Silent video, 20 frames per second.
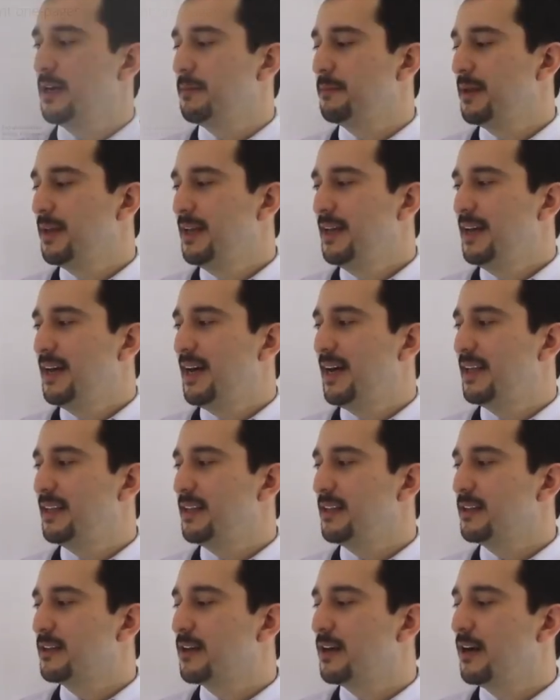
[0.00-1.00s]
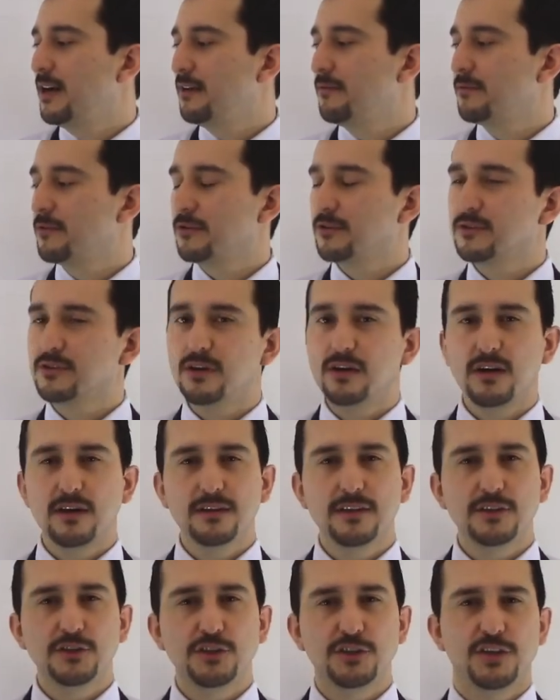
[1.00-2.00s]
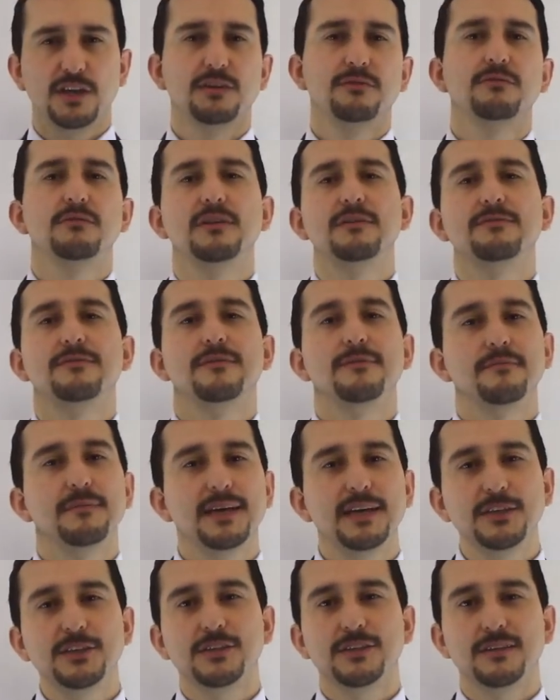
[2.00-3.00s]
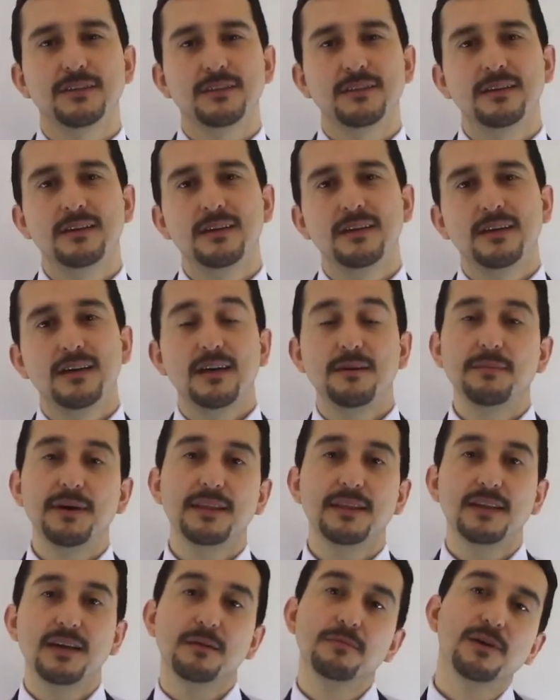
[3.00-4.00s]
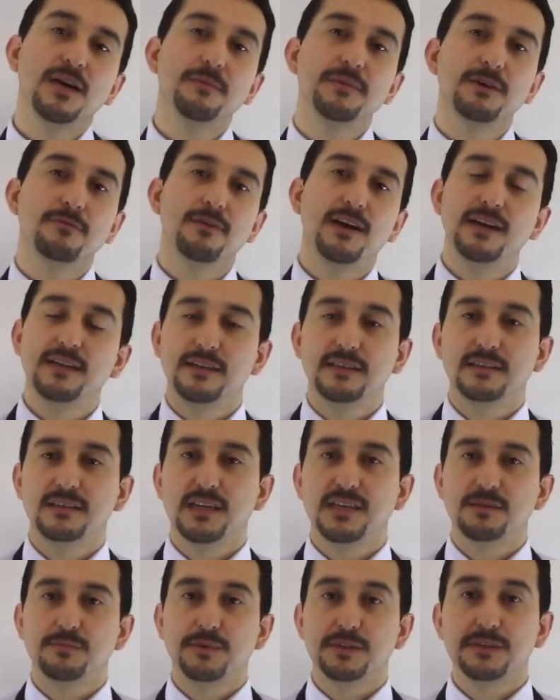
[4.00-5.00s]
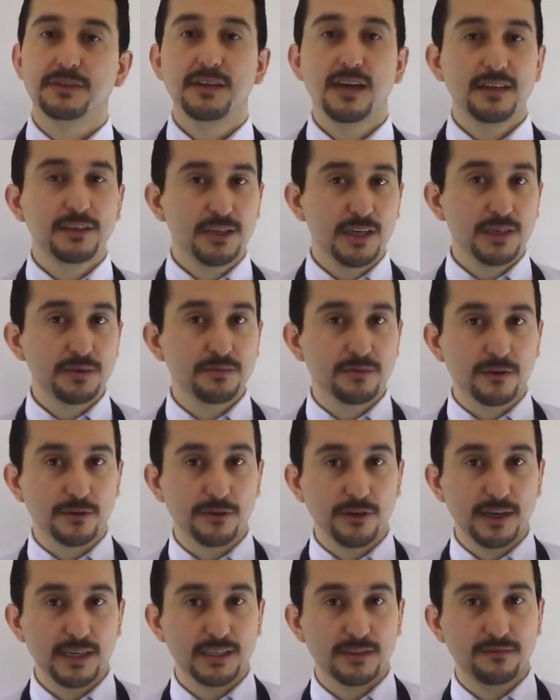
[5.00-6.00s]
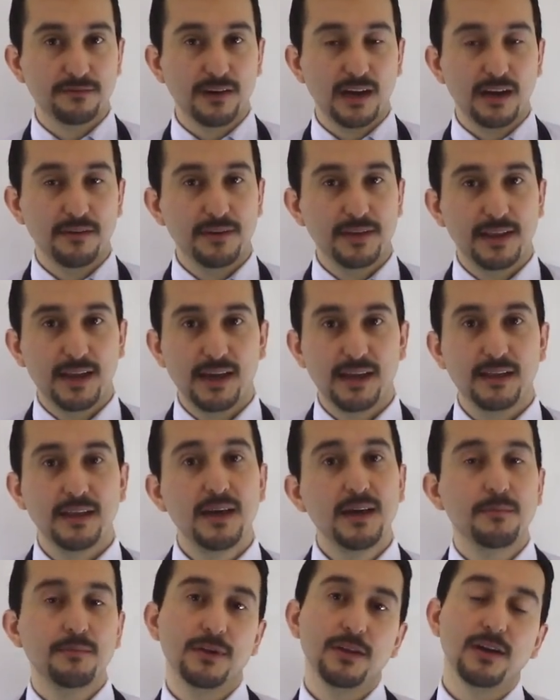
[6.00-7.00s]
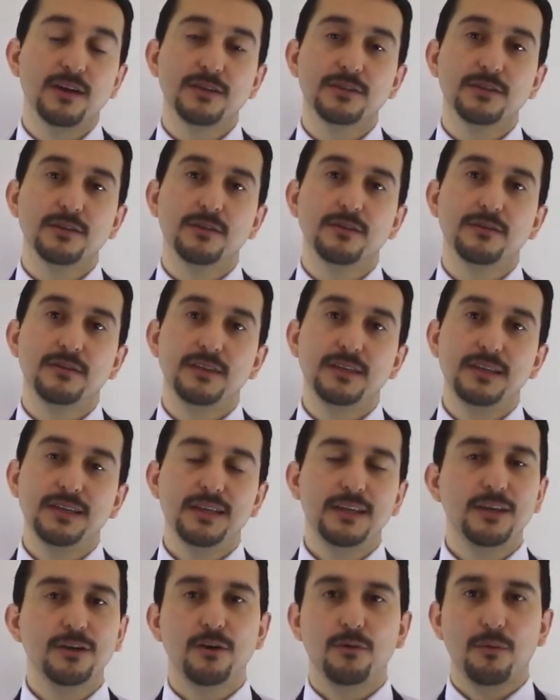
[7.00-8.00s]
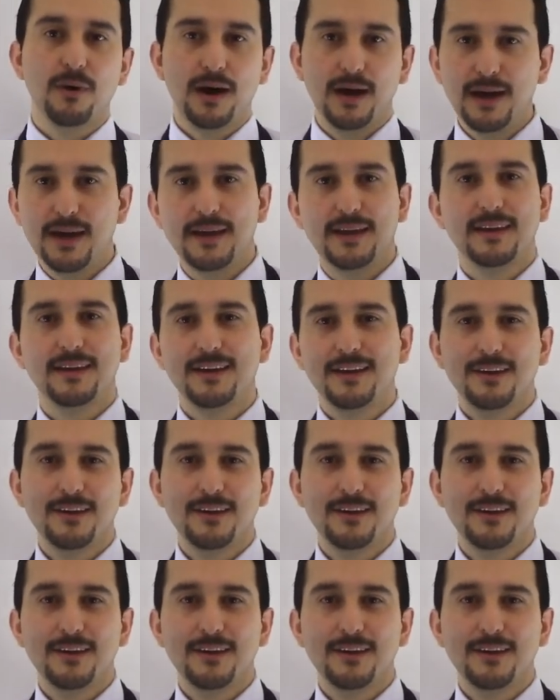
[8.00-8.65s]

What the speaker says: up, and it covers all the general information about the upcoming writing assessments, not just for grades 5 and 8, but also the EOI